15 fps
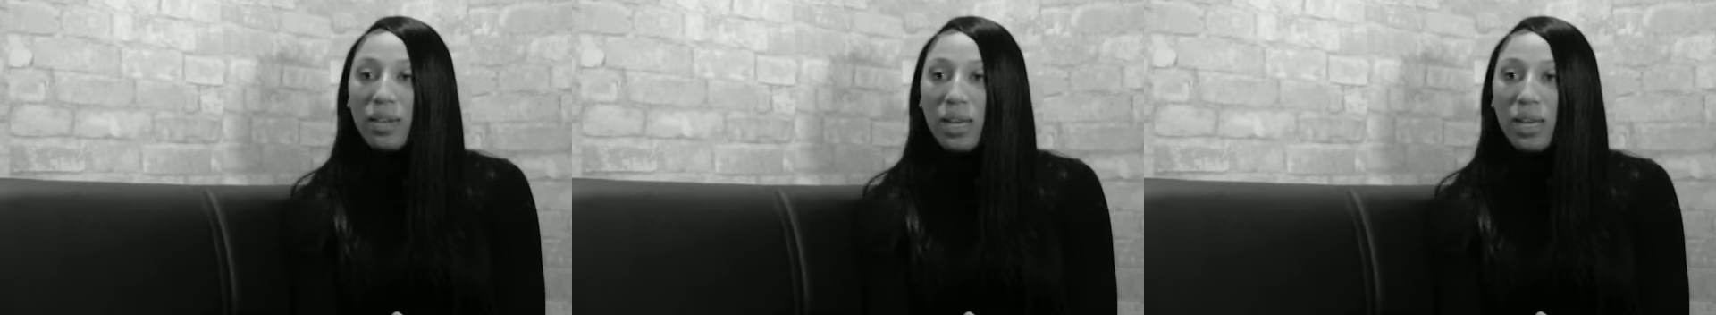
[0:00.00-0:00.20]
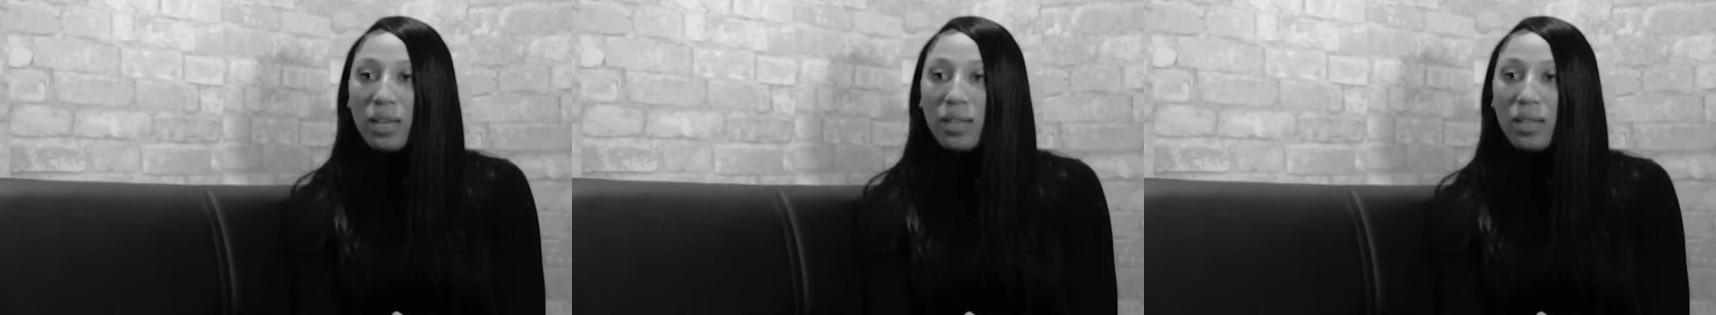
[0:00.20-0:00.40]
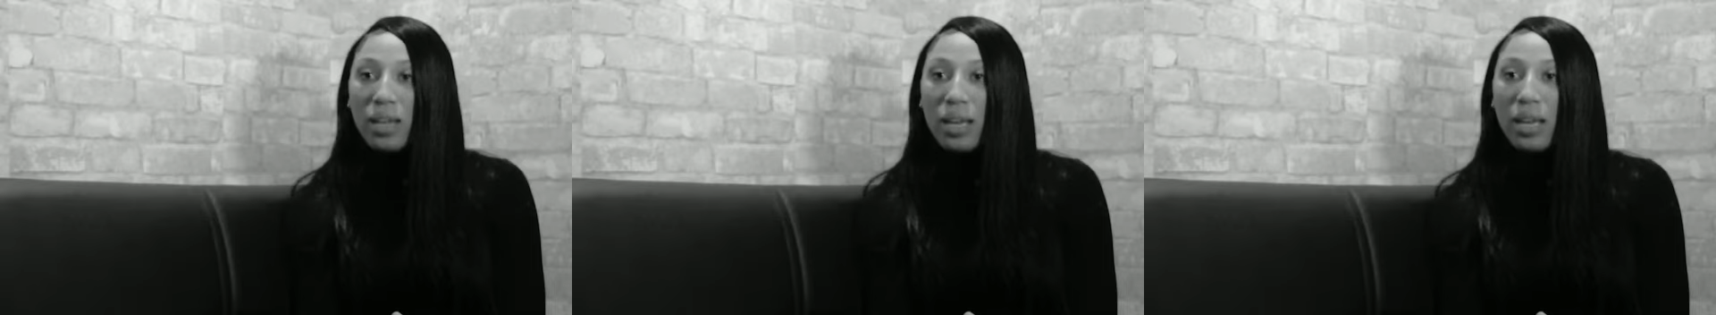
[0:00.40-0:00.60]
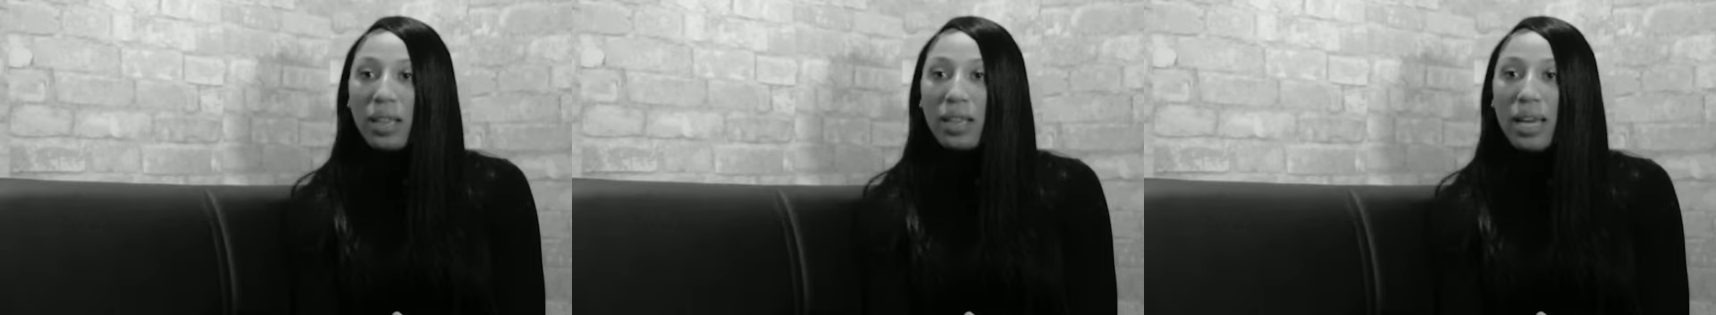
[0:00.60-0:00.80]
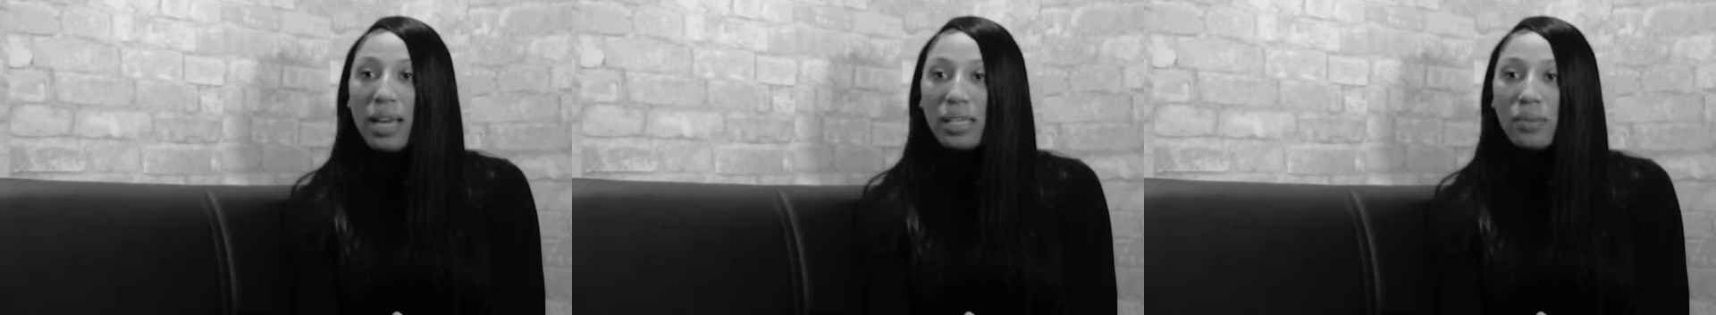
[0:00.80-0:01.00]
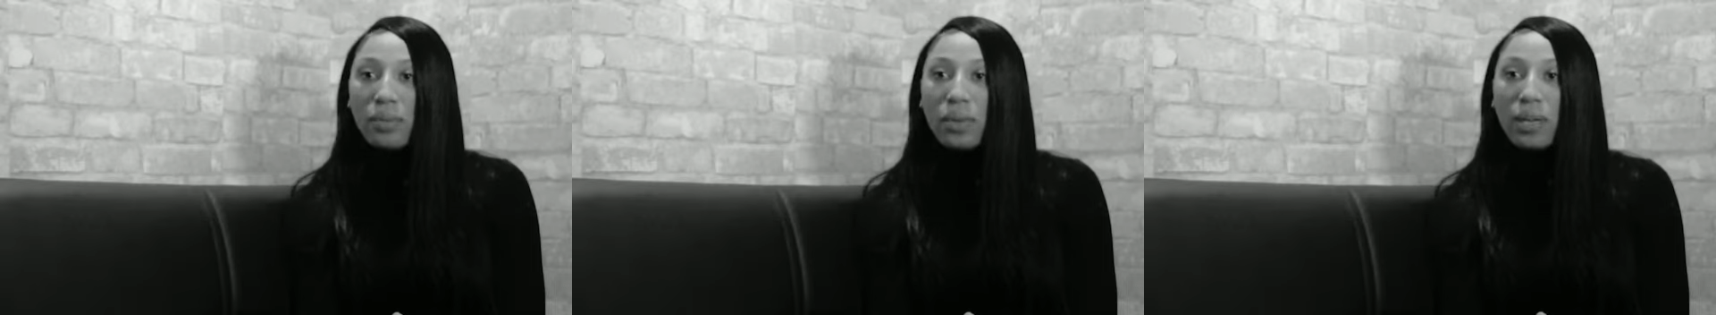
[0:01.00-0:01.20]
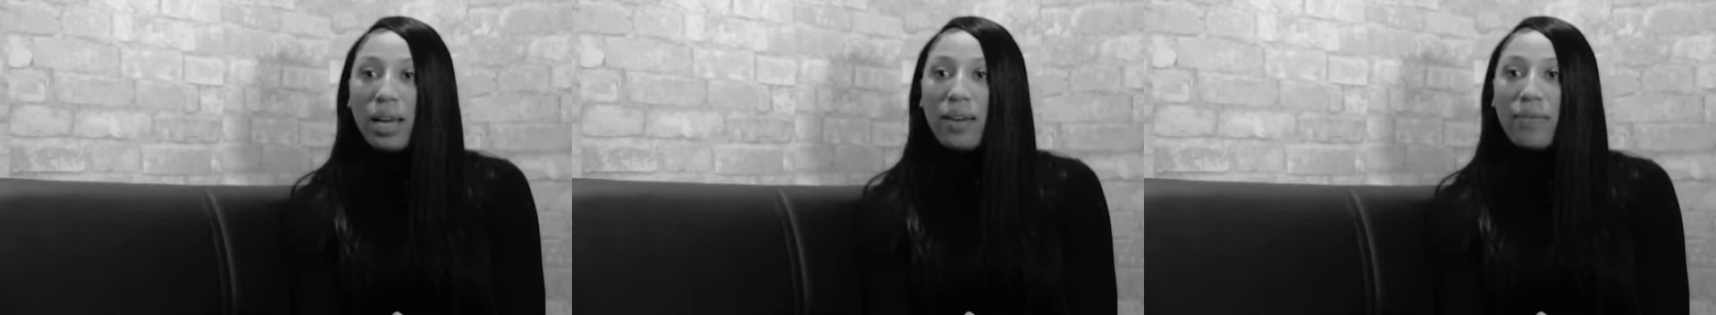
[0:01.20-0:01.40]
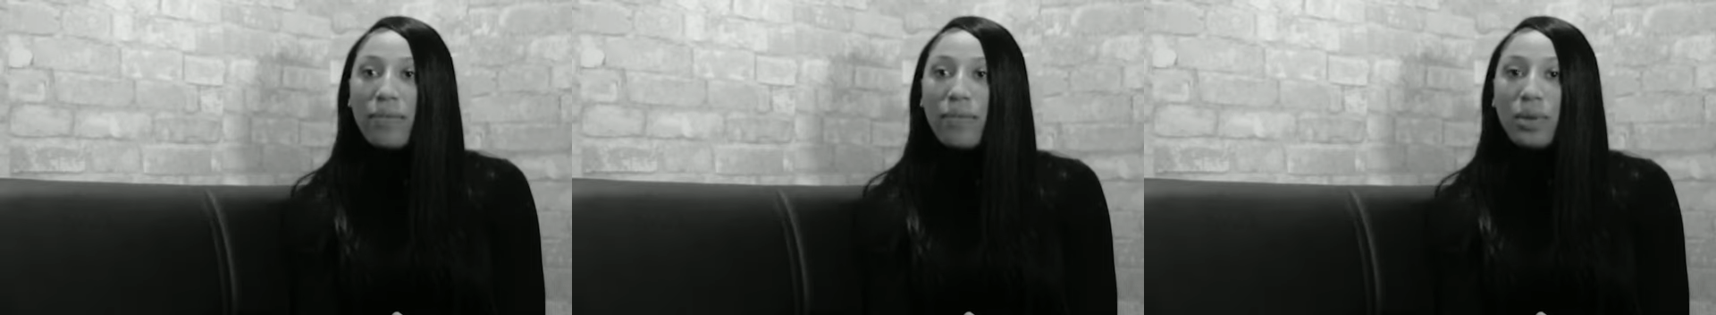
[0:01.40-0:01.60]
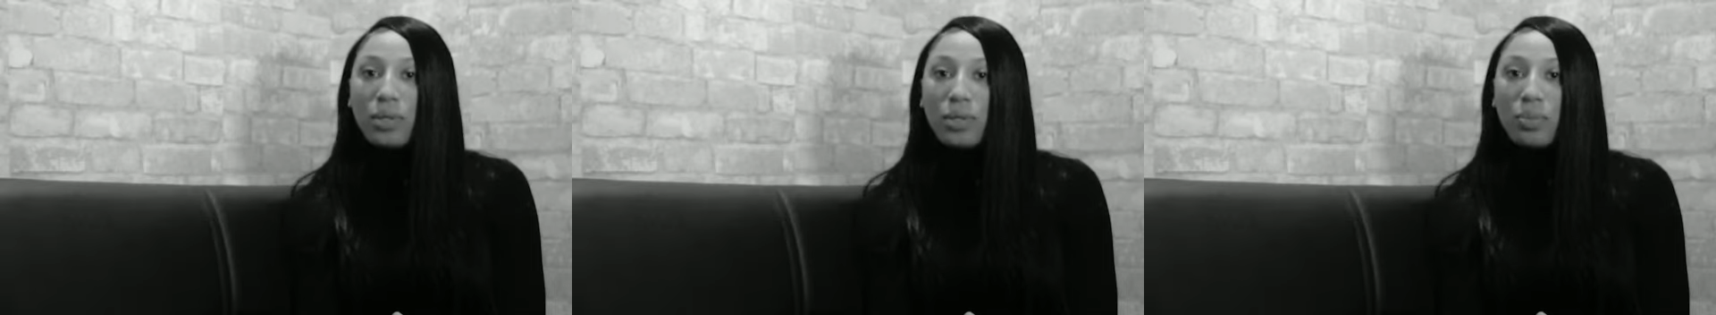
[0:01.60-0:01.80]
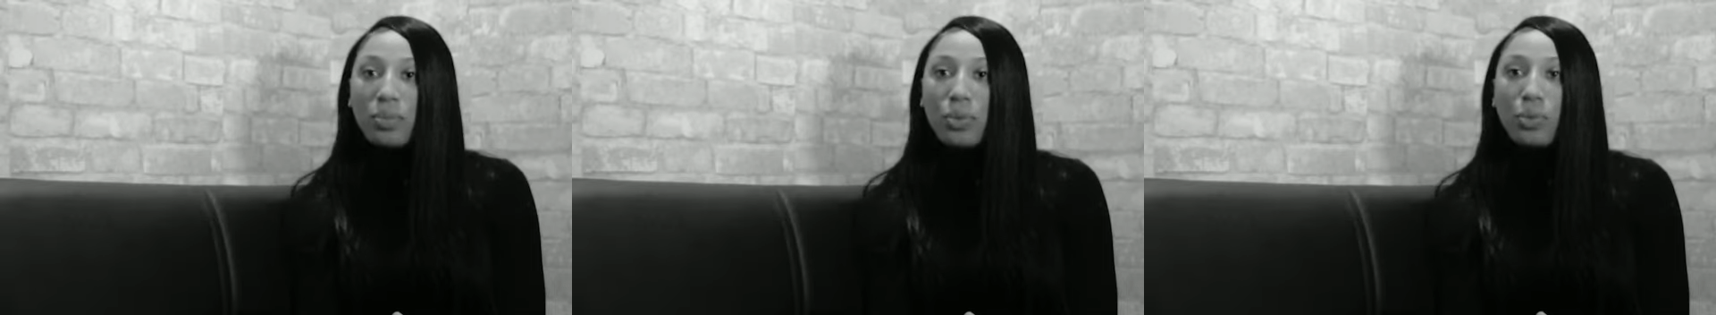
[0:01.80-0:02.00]
8. And that's when I
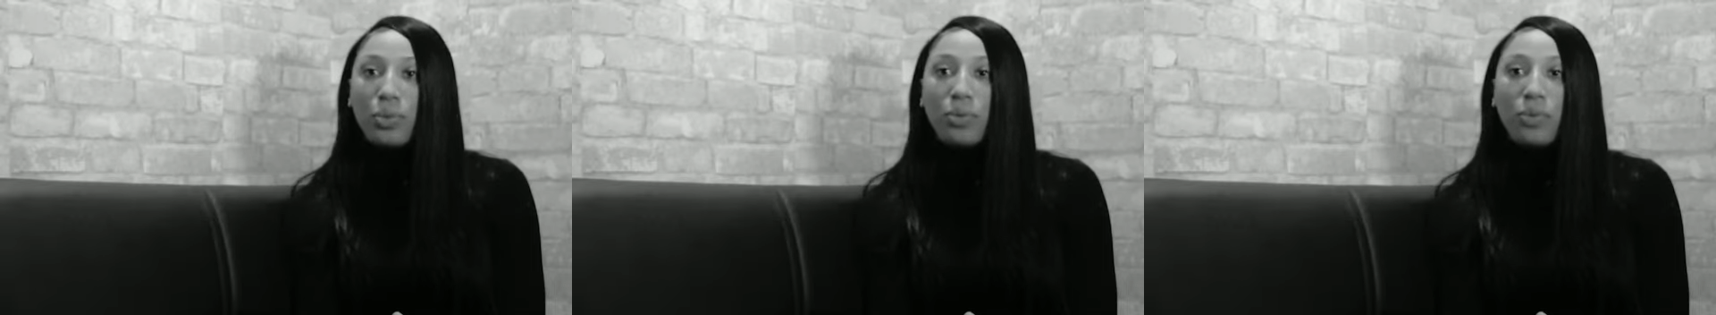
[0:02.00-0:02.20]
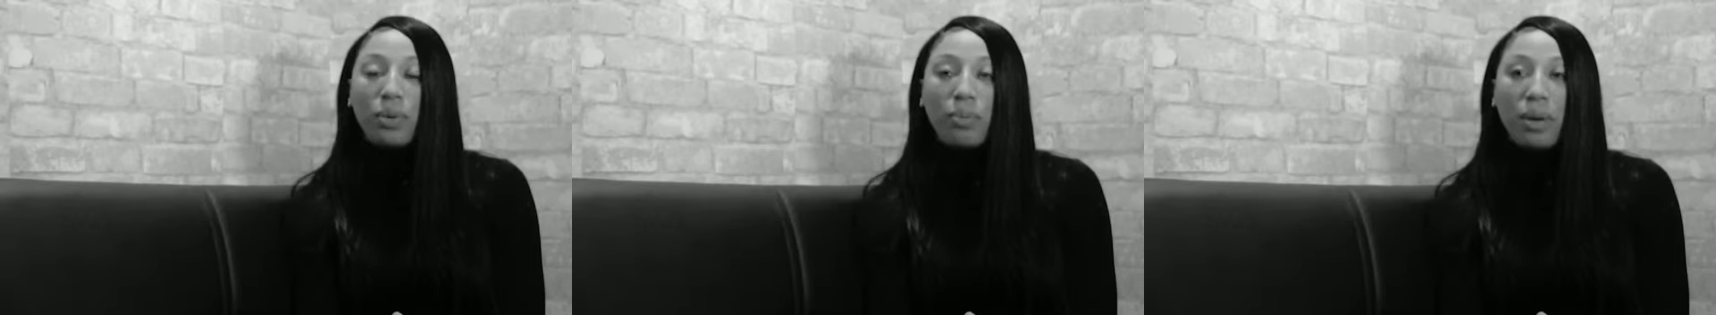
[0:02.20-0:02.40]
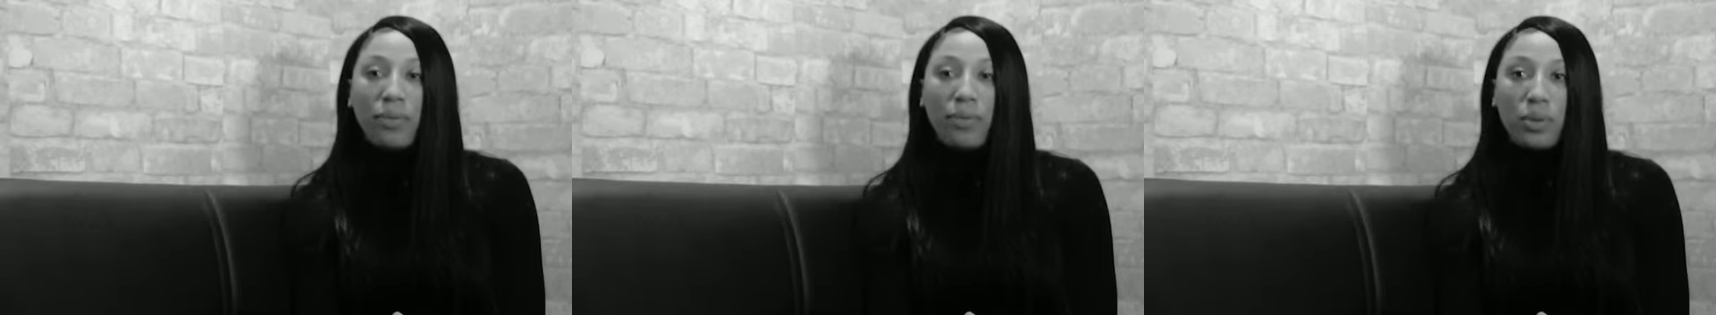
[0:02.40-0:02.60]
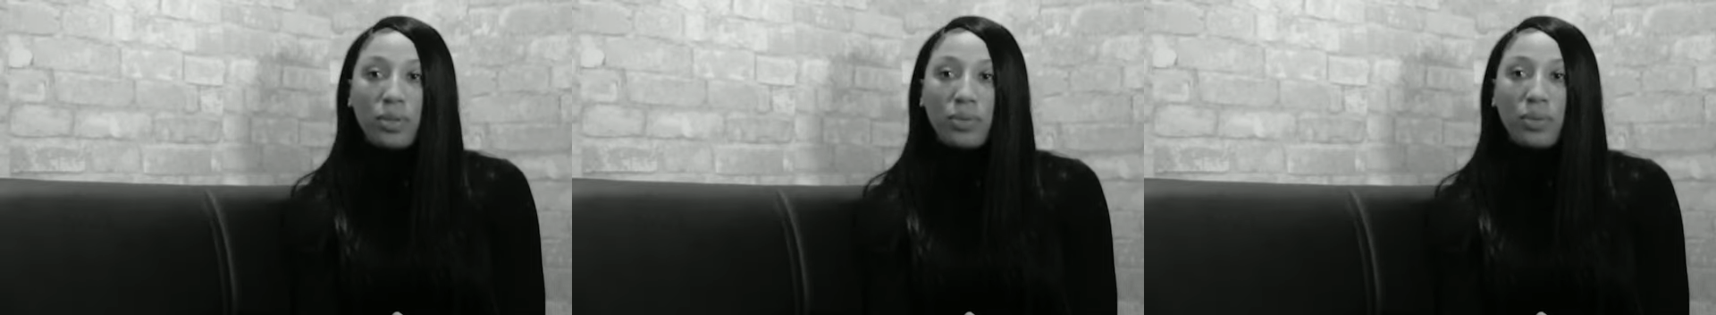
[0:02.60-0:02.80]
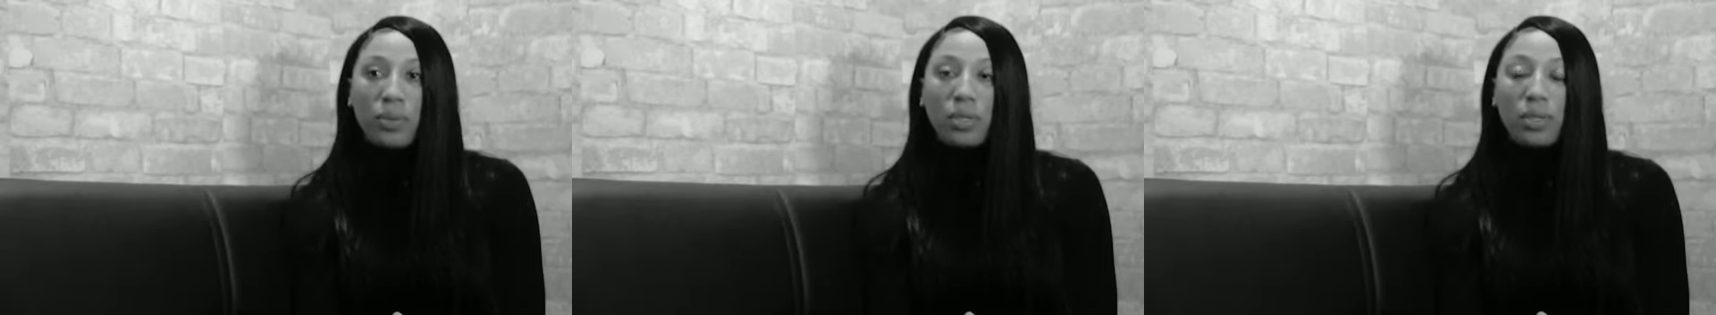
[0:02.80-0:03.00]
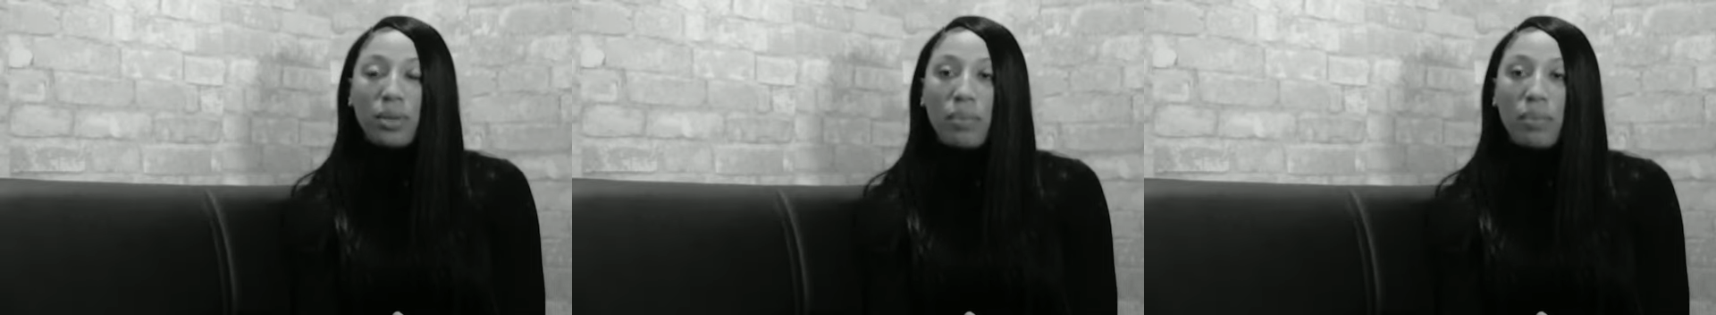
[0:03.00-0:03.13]
first moved from my first foster